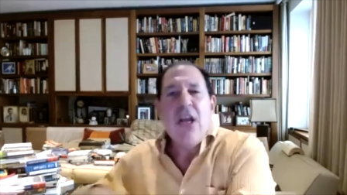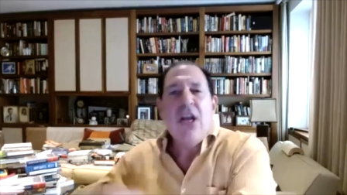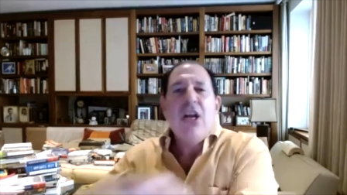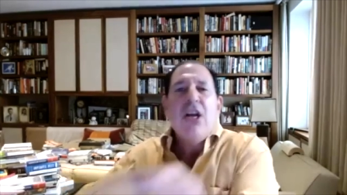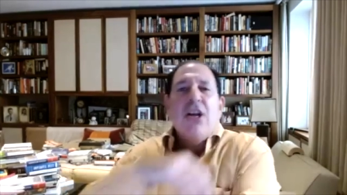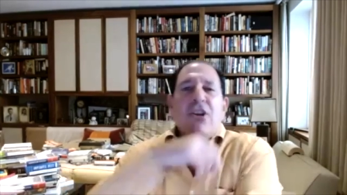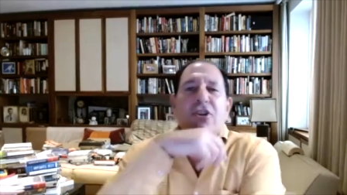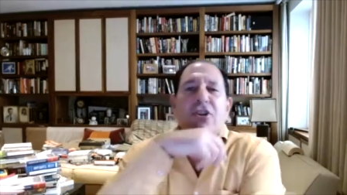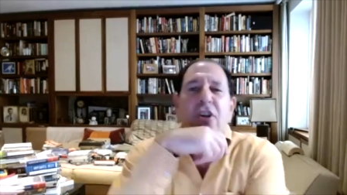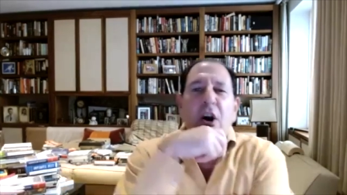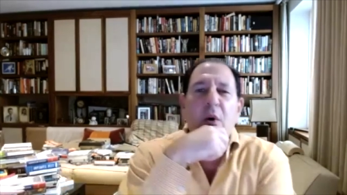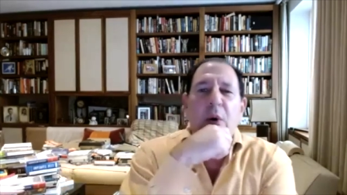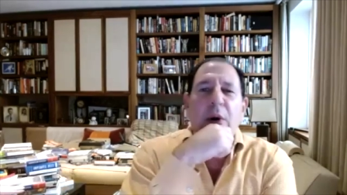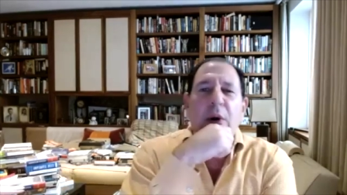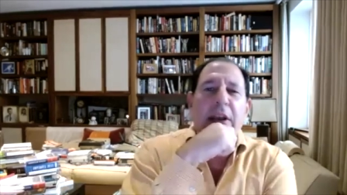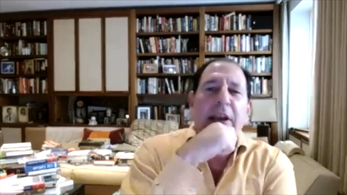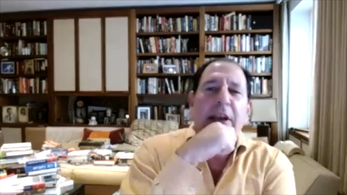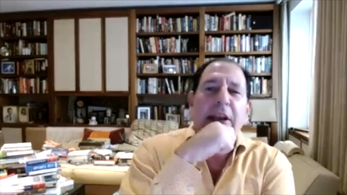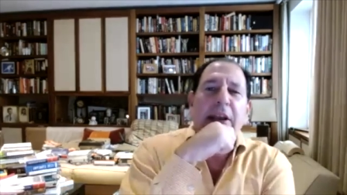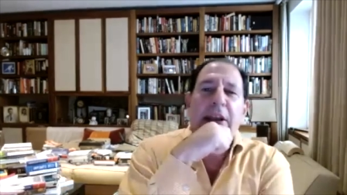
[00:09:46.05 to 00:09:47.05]
So
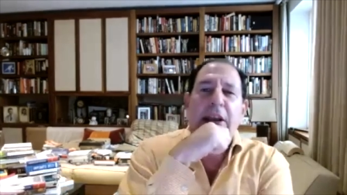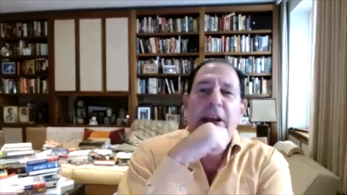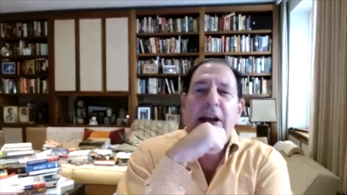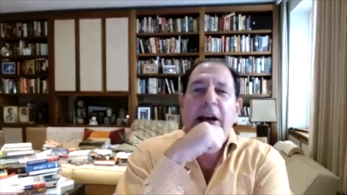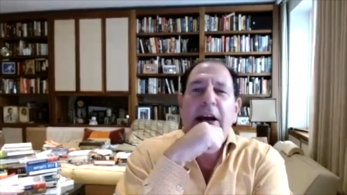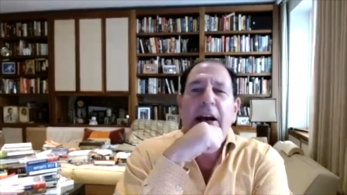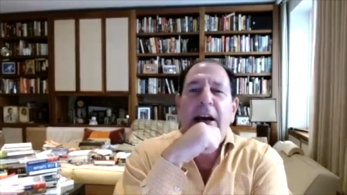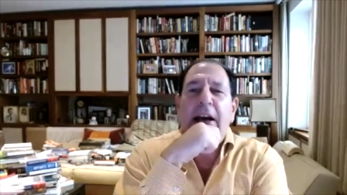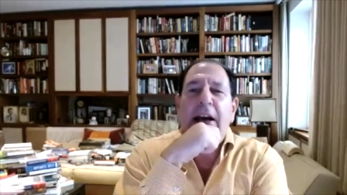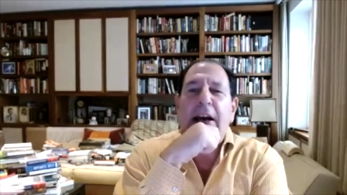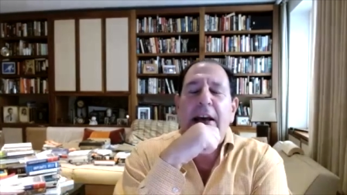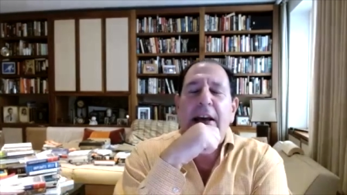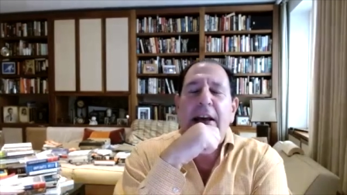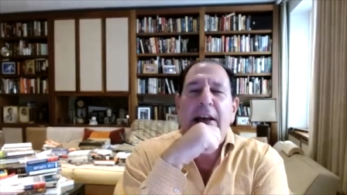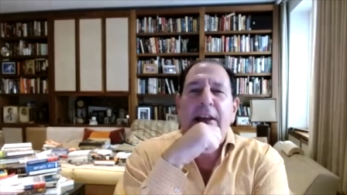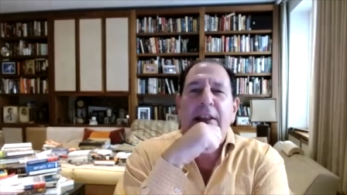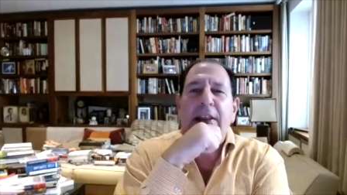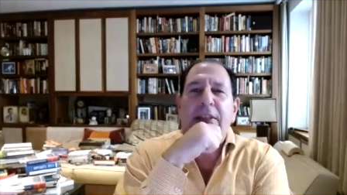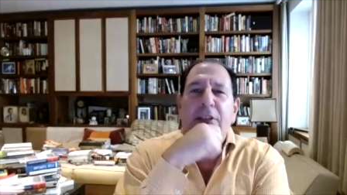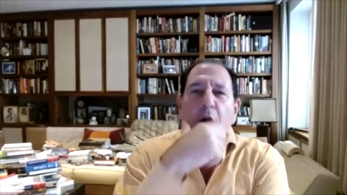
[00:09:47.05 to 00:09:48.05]
uh,
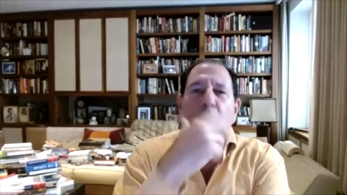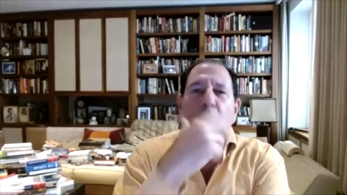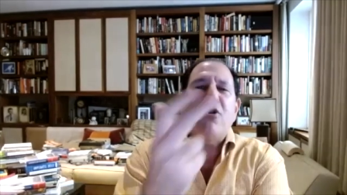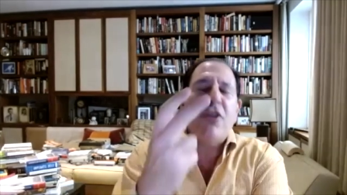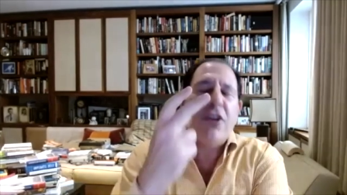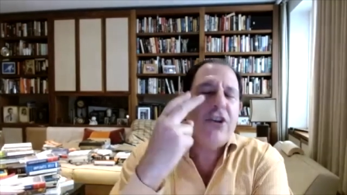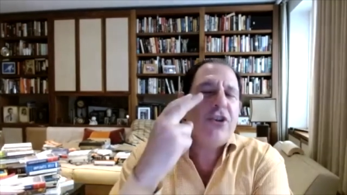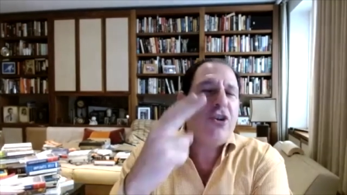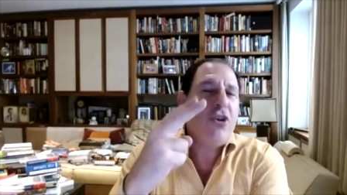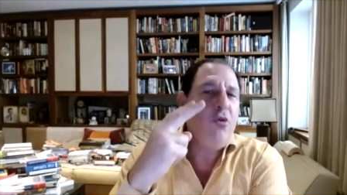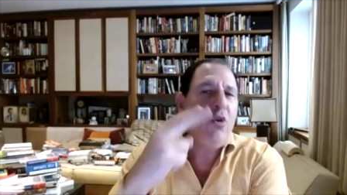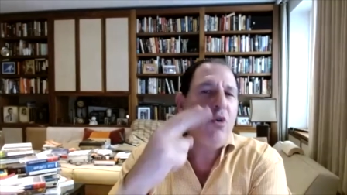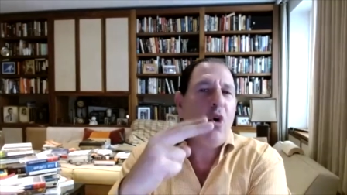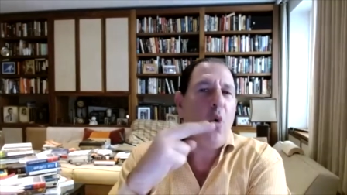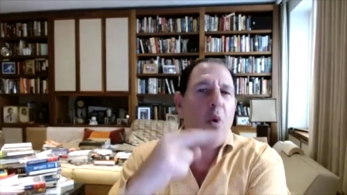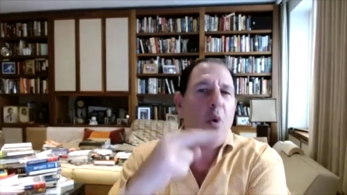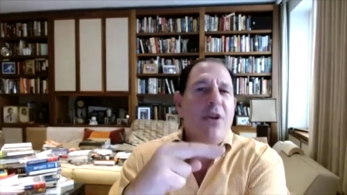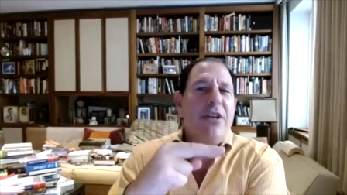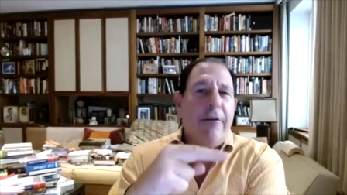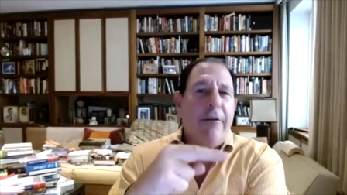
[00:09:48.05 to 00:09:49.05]
those are the two
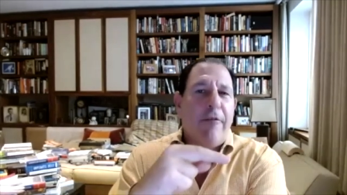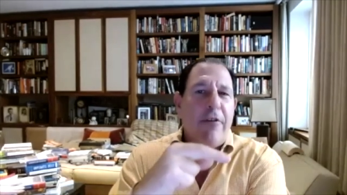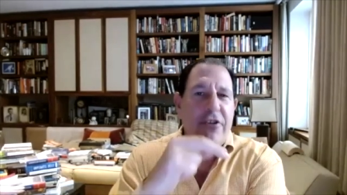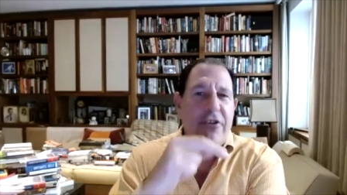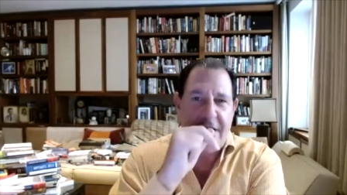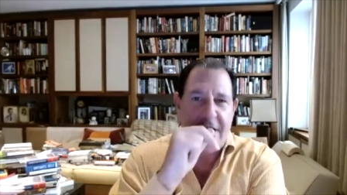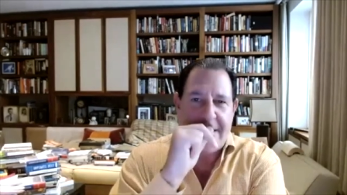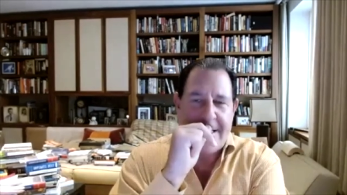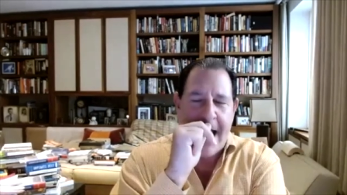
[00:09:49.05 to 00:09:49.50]
core differences.